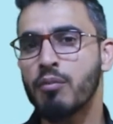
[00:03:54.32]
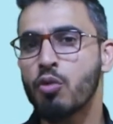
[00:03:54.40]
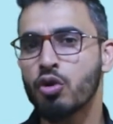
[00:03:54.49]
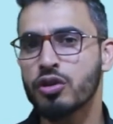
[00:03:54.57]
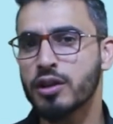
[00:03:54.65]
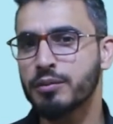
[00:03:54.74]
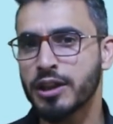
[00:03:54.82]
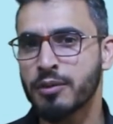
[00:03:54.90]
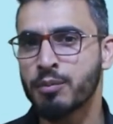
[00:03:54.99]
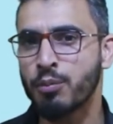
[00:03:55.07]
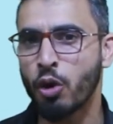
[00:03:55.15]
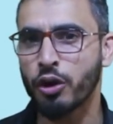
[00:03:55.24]
most of the
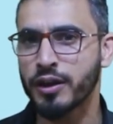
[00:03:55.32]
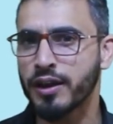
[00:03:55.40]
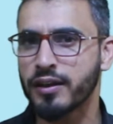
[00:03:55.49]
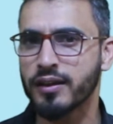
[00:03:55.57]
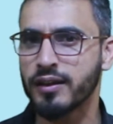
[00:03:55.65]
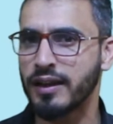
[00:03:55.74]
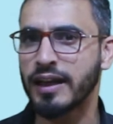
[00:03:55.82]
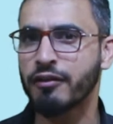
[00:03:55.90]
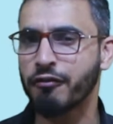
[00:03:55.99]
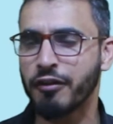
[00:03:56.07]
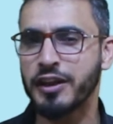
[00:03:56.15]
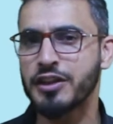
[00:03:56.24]
important
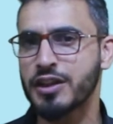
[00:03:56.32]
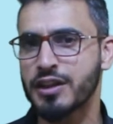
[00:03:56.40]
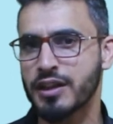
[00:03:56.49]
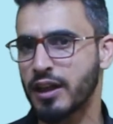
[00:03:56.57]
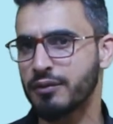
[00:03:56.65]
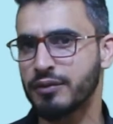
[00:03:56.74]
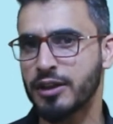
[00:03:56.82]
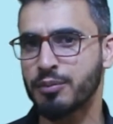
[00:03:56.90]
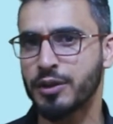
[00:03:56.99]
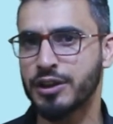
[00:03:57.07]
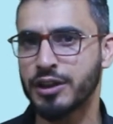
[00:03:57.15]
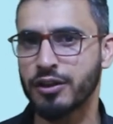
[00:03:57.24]
languages of that
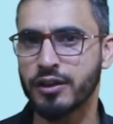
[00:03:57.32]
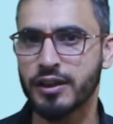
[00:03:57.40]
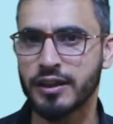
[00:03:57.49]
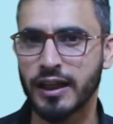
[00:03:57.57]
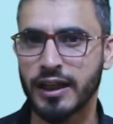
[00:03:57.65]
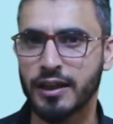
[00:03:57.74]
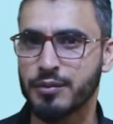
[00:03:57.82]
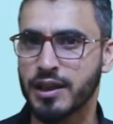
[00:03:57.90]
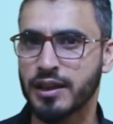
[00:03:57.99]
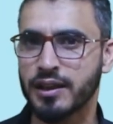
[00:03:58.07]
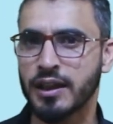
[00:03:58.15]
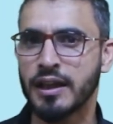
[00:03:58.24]
particular times,
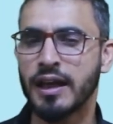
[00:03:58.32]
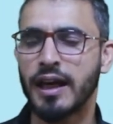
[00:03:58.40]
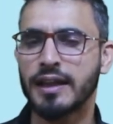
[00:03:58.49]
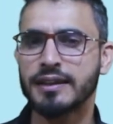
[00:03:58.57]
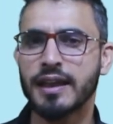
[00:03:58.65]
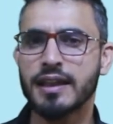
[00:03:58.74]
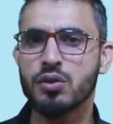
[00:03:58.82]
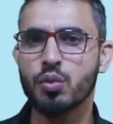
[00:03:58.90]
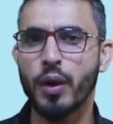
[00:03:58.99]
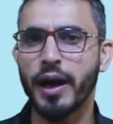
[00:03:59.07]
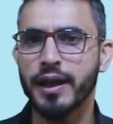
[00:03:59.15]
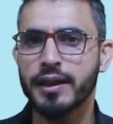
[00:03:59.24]
and that is
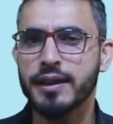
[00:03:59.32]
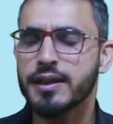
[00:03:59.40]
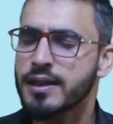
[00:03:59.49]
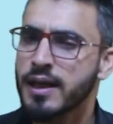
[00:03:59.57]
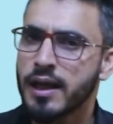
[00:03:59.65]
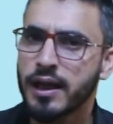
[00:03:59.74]
why this